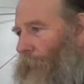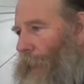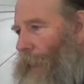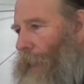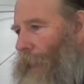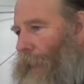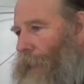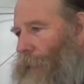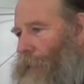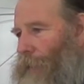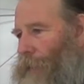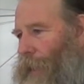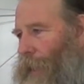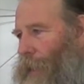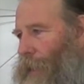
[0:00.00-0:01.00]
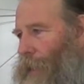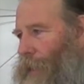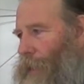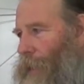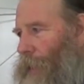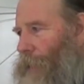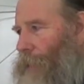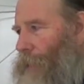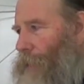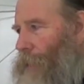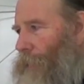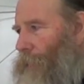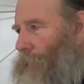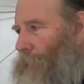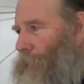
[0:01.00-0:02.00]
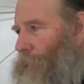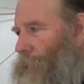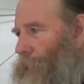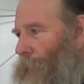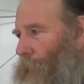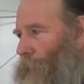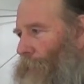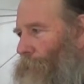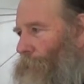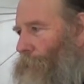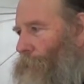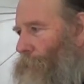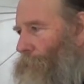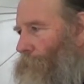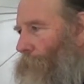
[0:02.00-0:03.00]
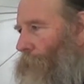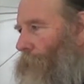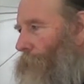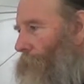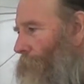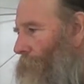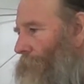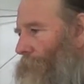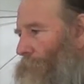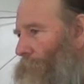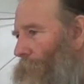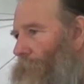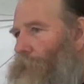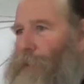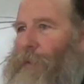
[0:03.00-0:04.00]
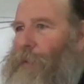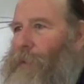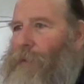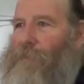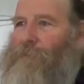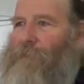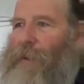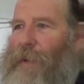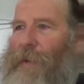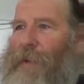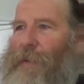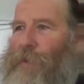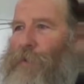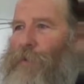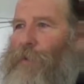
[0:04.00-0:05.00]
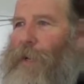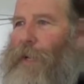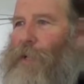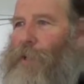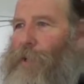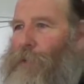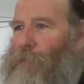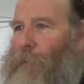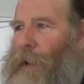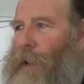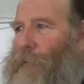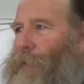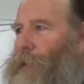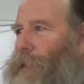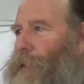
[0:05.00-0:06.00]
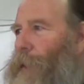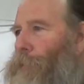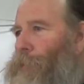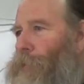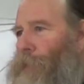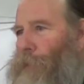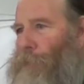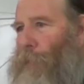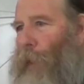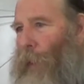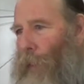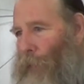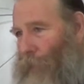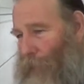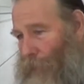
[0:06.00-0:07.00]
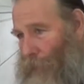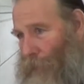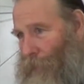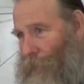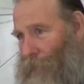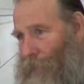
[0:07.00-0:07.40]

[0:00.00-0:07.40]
are going to take it as this, you know, really spot-on illustration where everything's absolutely perfect.